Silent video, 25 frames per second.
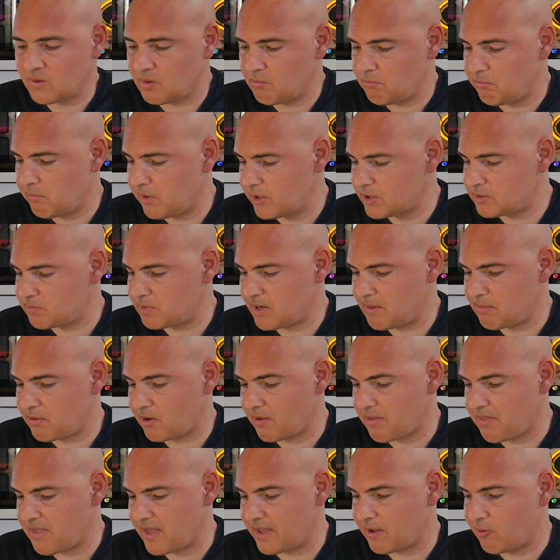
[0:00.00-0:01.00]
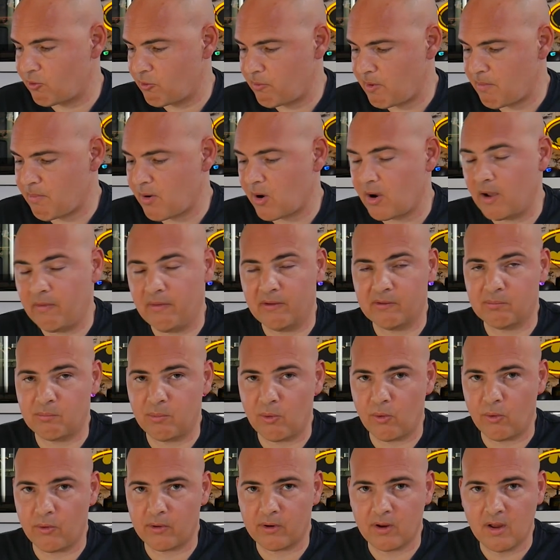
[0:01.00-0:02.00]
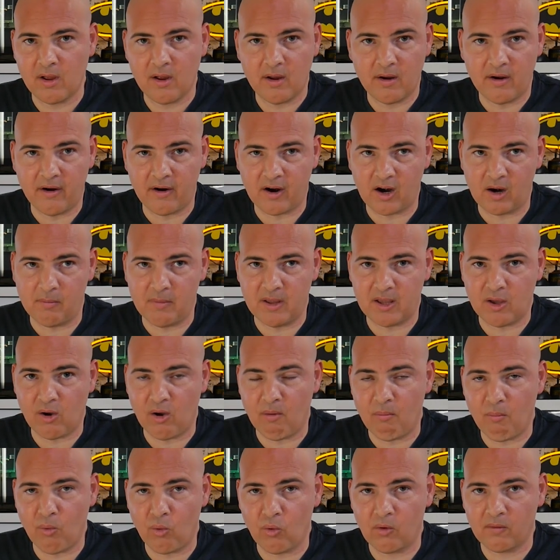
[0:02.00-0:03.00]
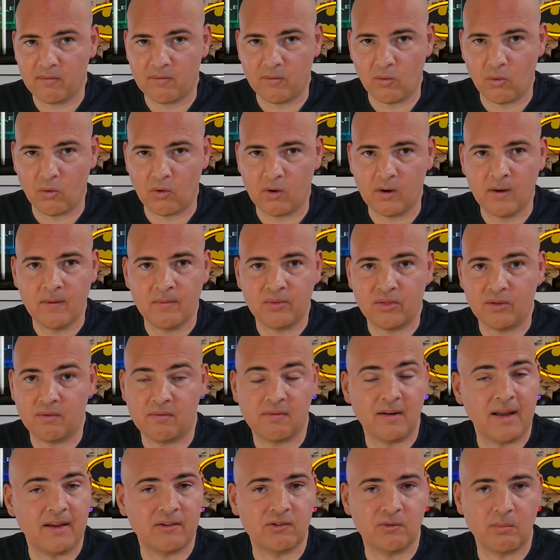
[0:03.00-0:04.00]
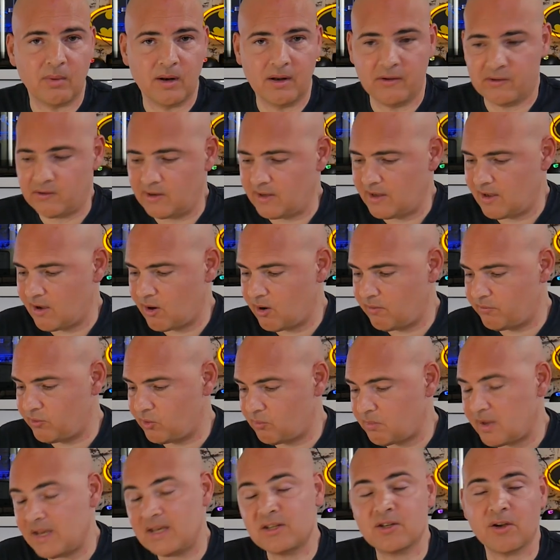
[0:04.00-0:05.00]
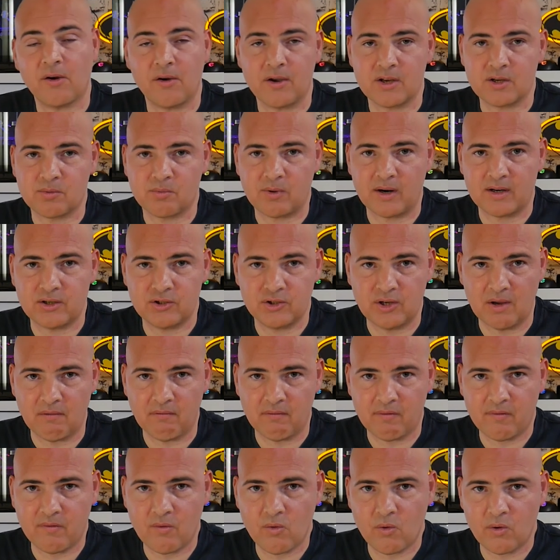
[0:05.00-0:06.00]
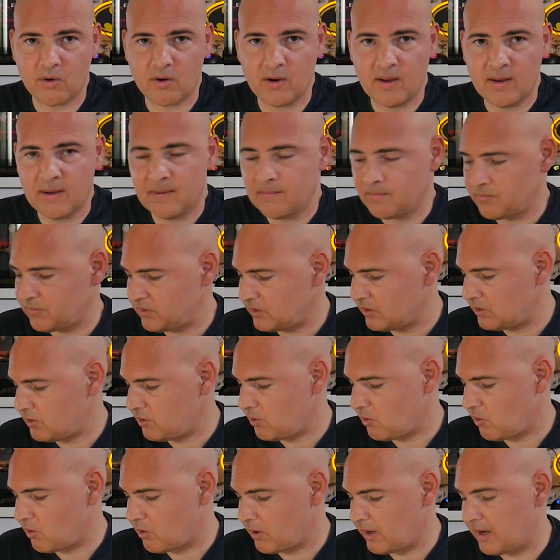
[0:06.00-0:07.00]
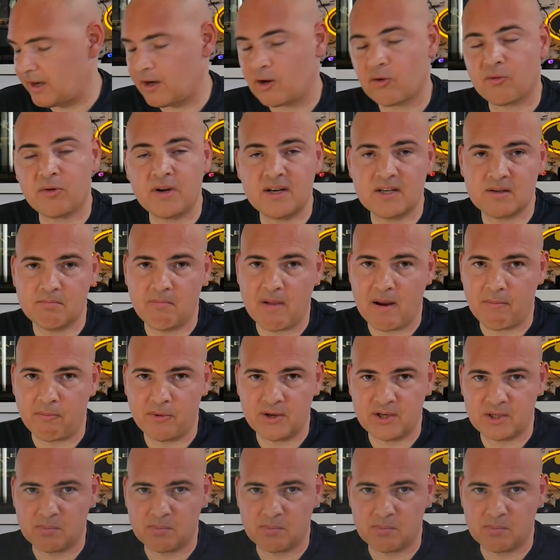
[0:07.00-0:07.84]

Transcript: Most people, I think, who will be buying this board are going to be going more for the flexibility of your PCI Express Gen 4, your increased memory